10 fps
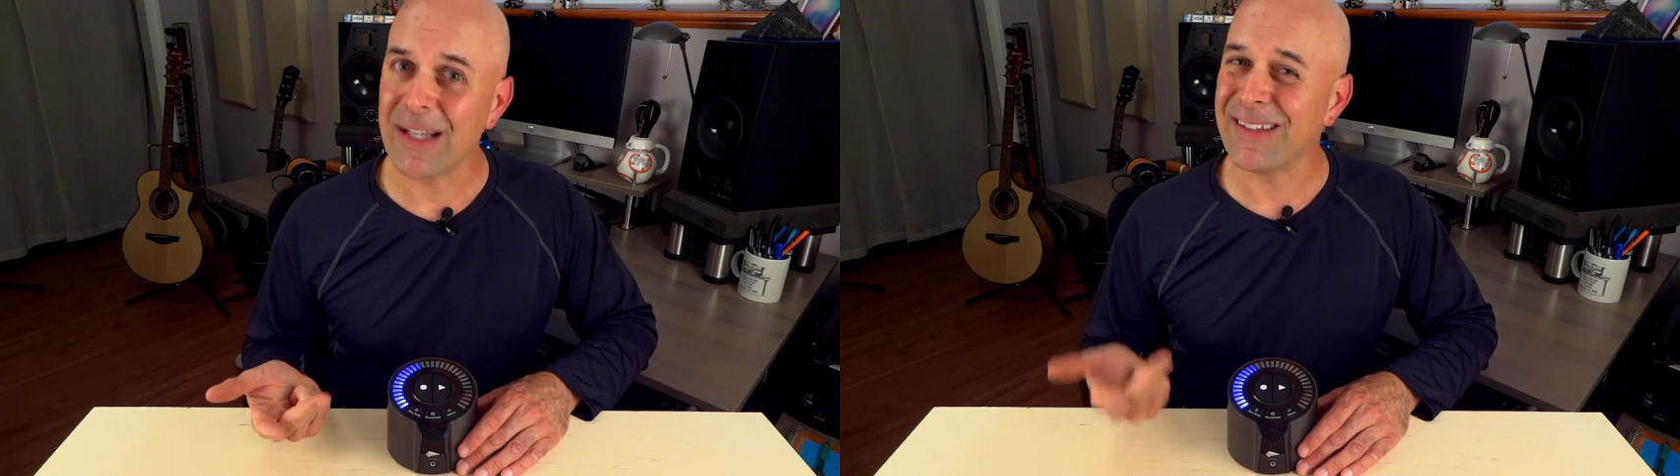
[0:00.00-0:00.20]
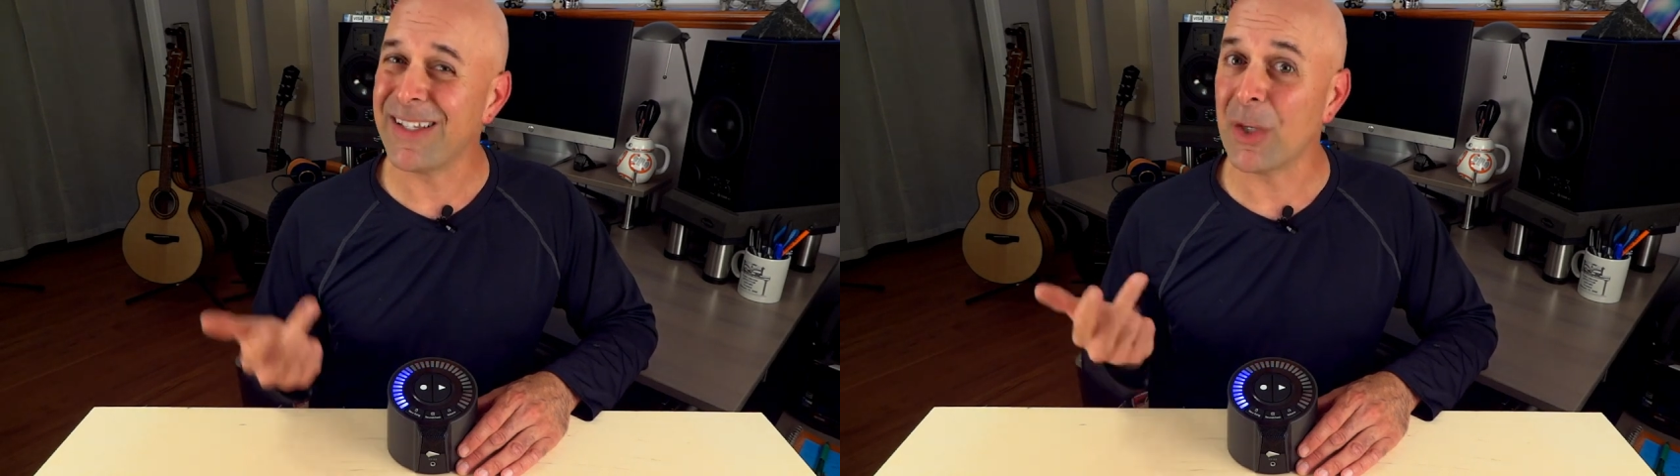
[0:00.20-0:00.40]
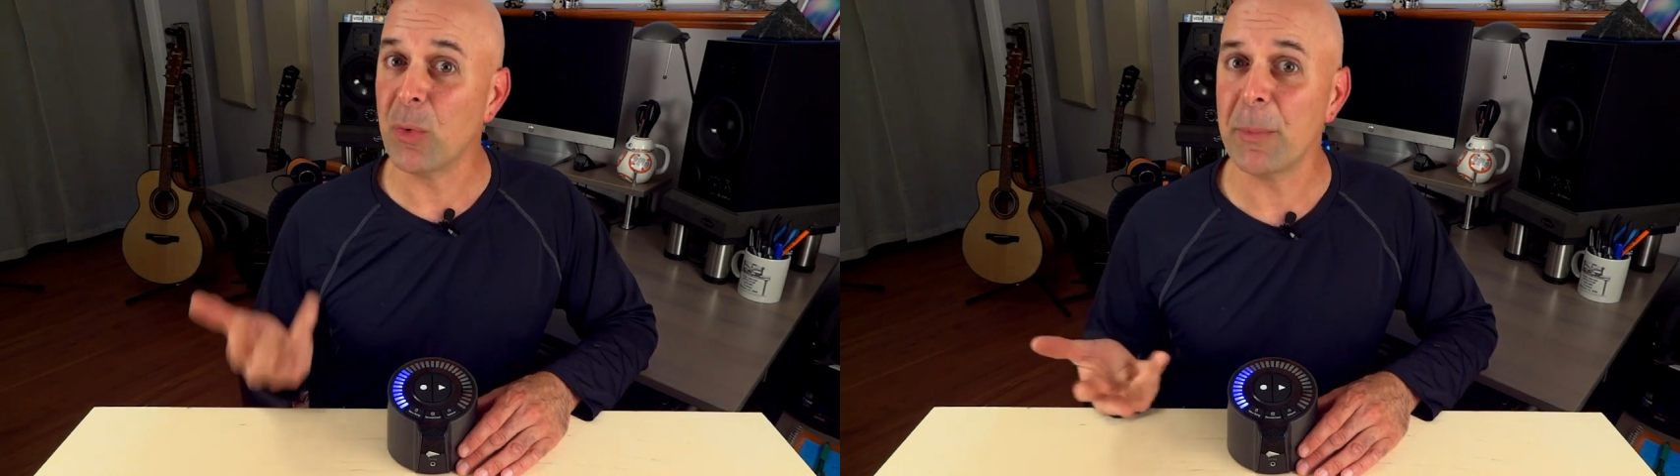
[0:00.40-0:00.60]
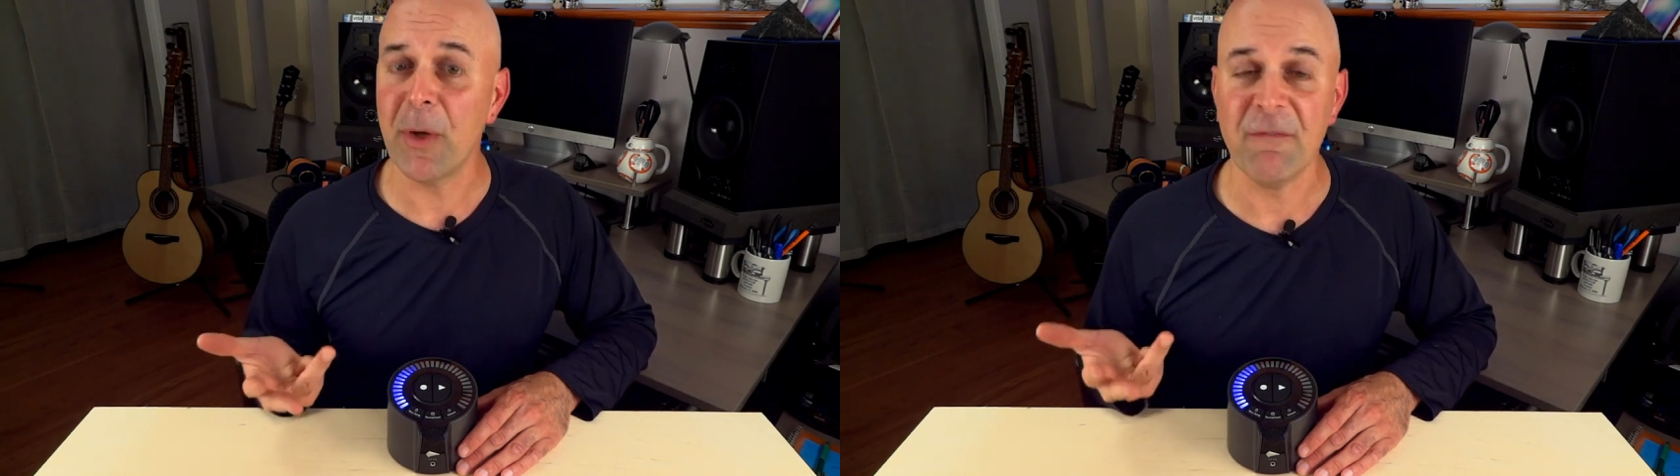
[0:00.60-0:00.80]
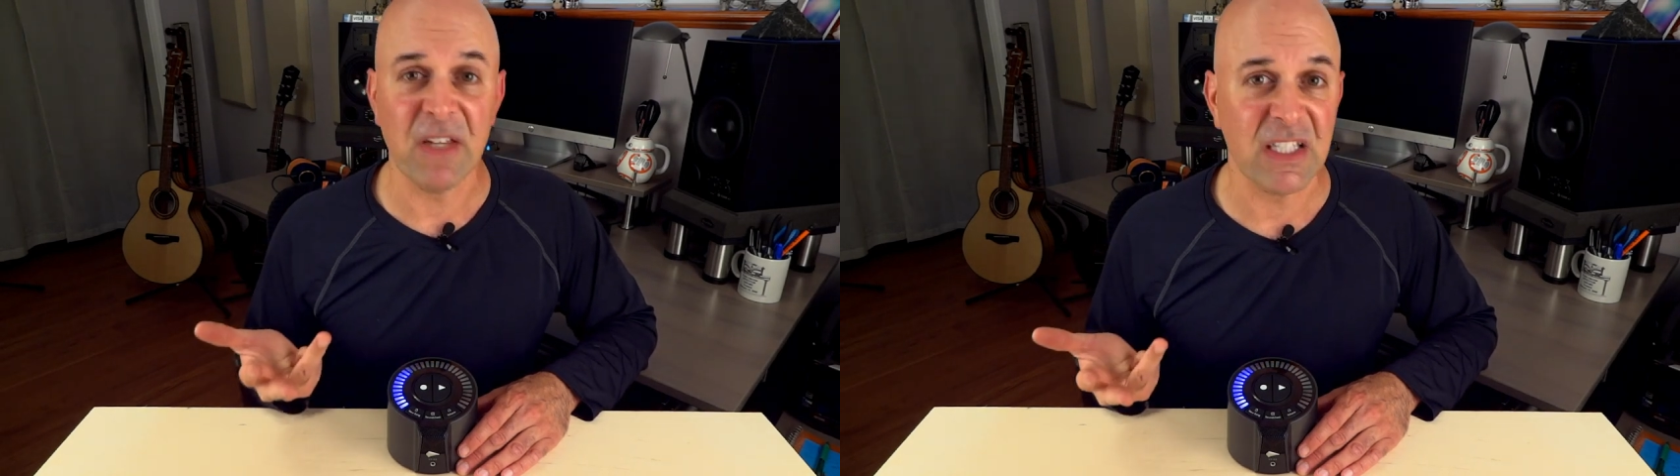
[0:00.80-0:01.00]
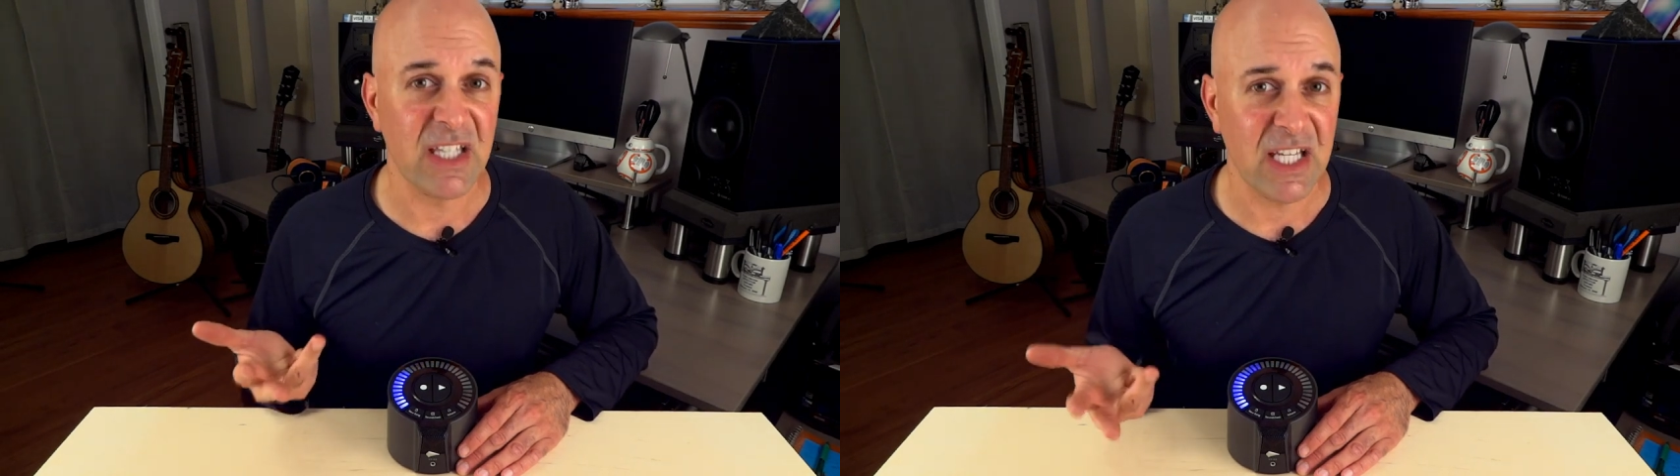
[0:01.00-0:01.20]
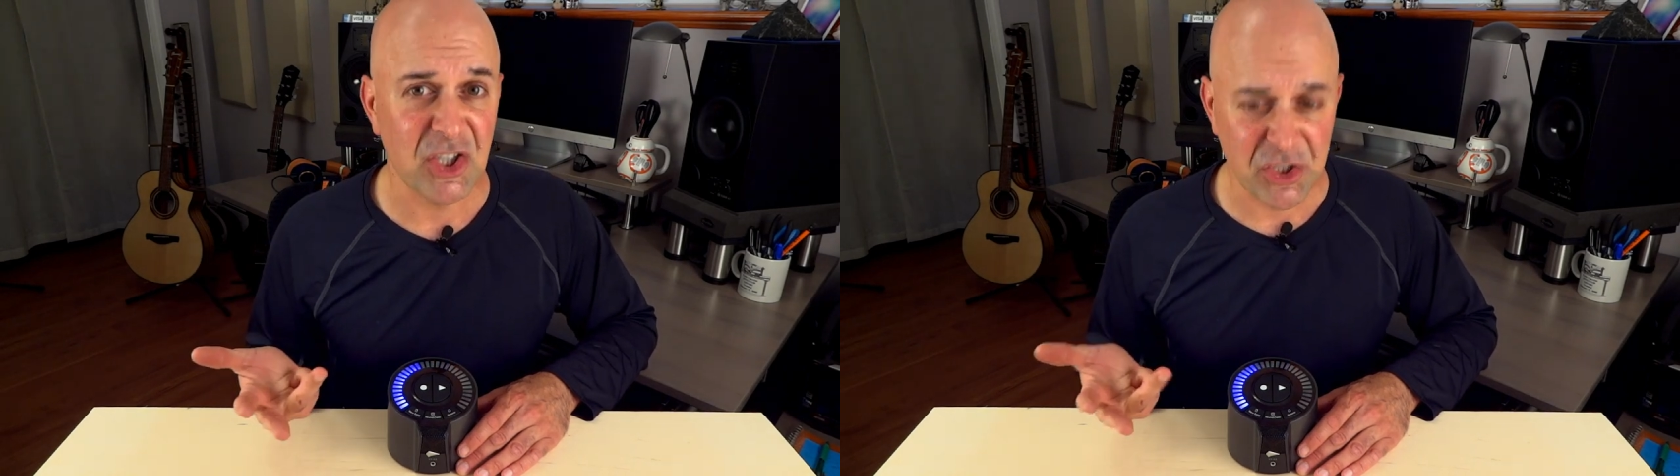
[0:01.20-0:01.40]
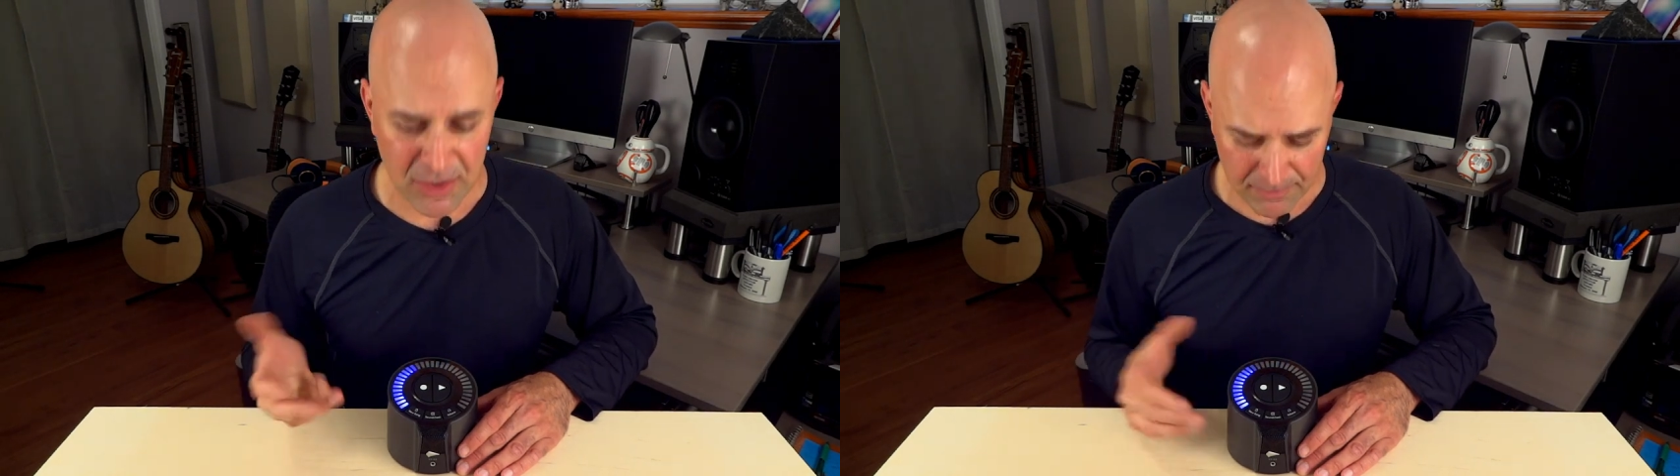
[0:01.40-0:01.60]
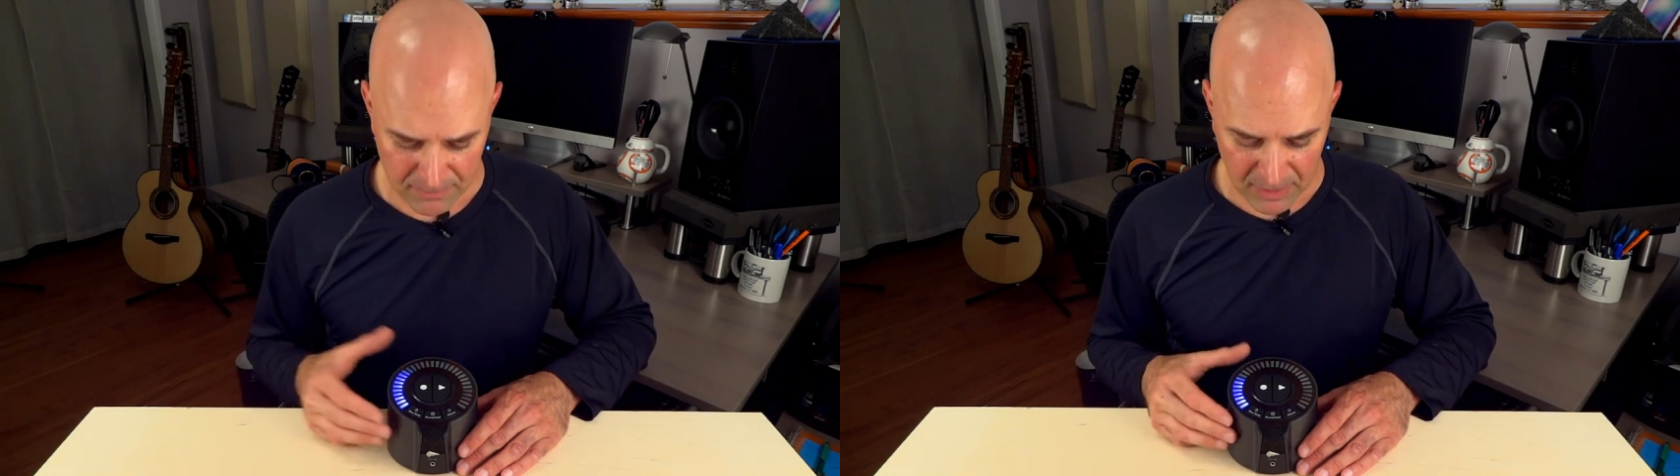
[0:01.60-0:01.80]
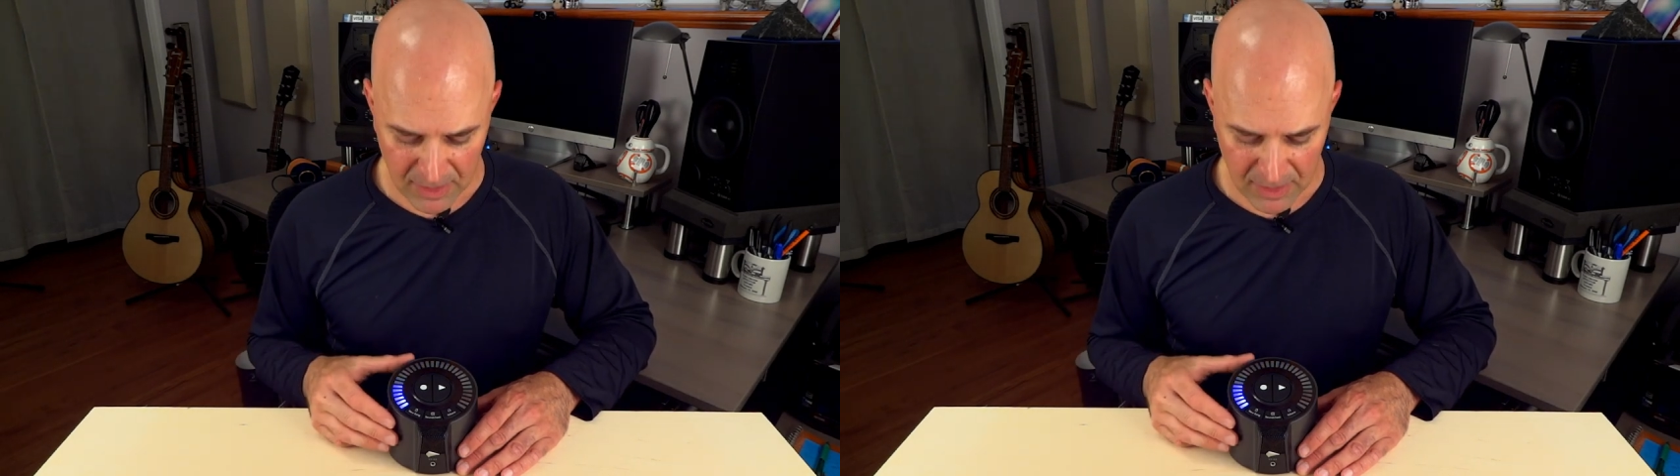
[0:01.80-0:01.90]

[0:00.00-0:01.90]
I can take it with me on vacation.